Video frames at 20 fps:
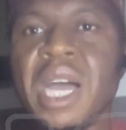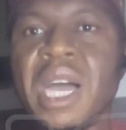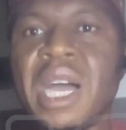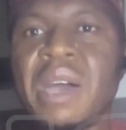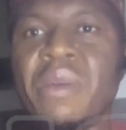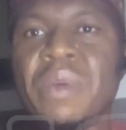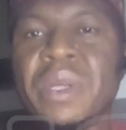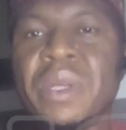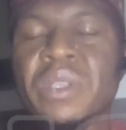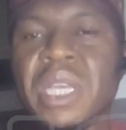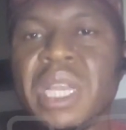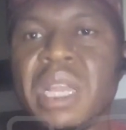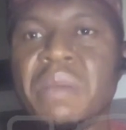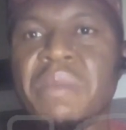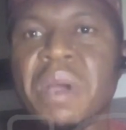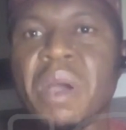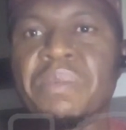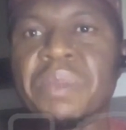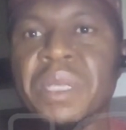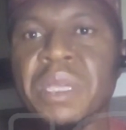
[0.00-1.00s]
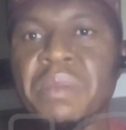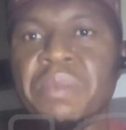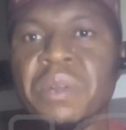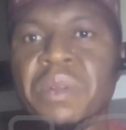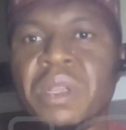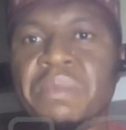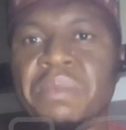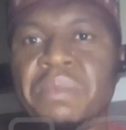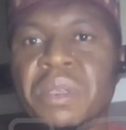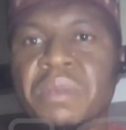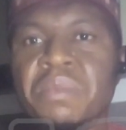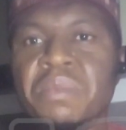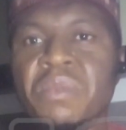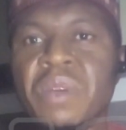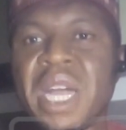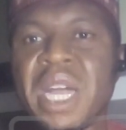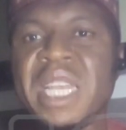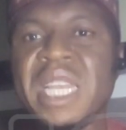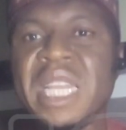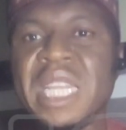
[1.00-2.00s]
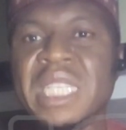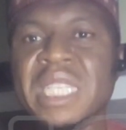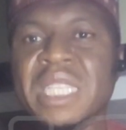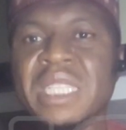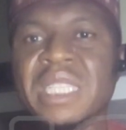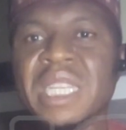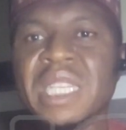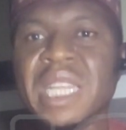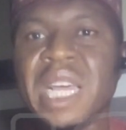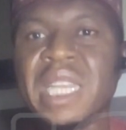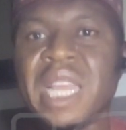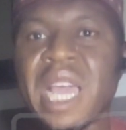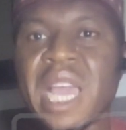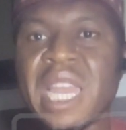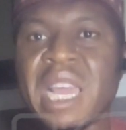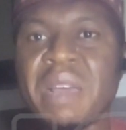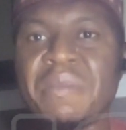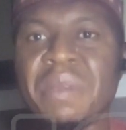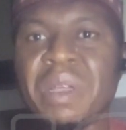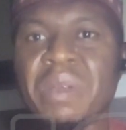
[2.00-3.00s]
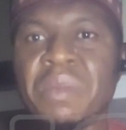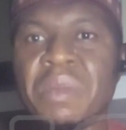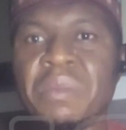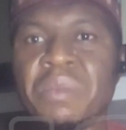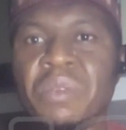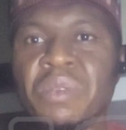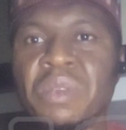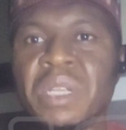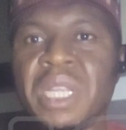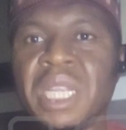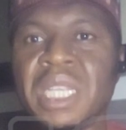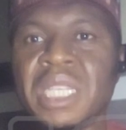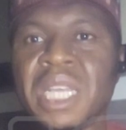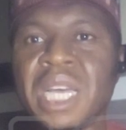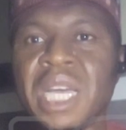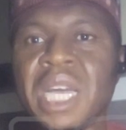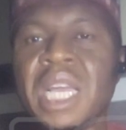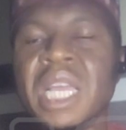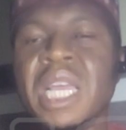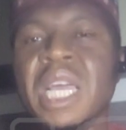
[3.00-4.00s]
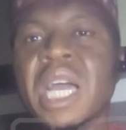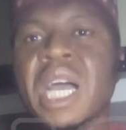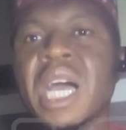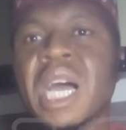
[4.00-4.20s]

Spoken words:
We're talking about people and nations that are dynamic, people that are